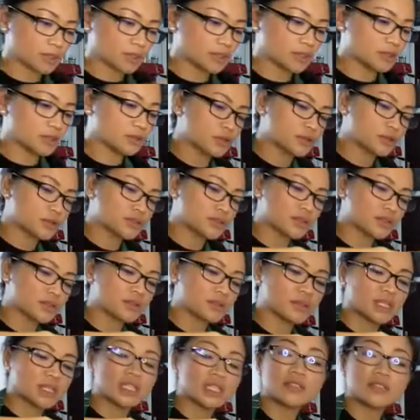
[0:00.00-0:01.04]
We're gonna do
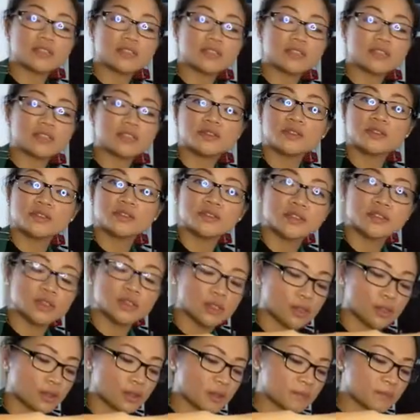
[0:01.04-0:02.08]
for you. So you can
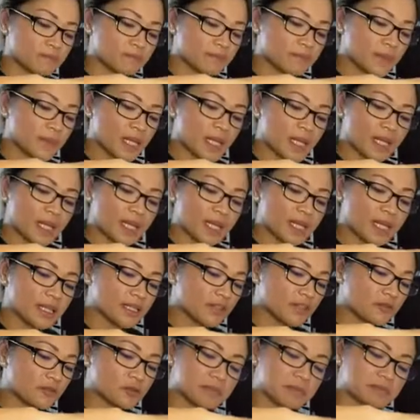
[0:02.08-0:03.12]
use your
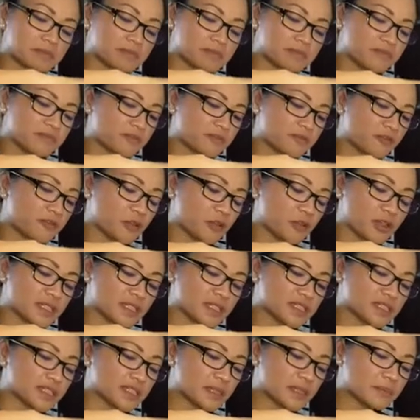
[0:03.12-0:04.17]
any fruit, um,
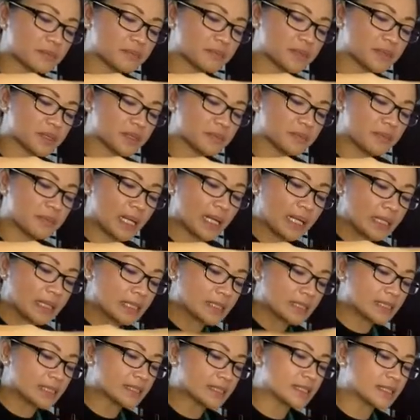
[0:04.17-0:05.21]
for example,
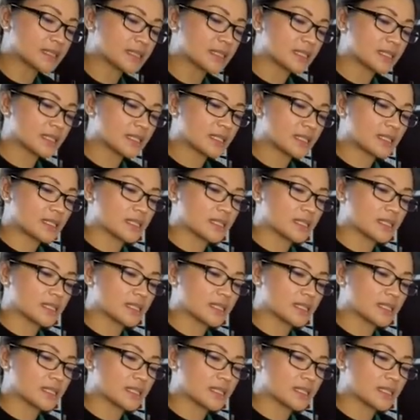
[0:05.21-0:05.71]
melon,